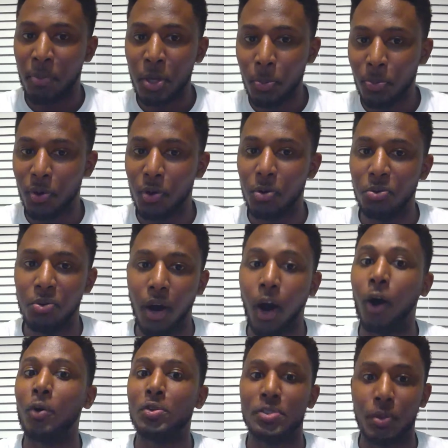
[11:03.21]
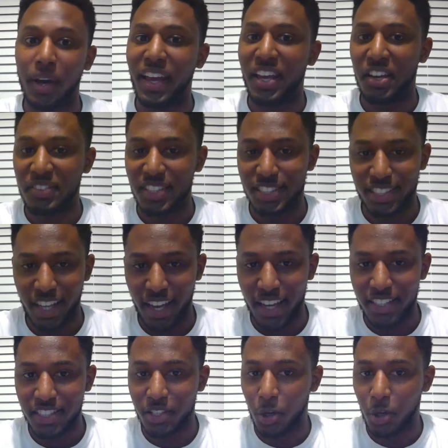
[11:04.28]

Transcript: people who also have anxiety.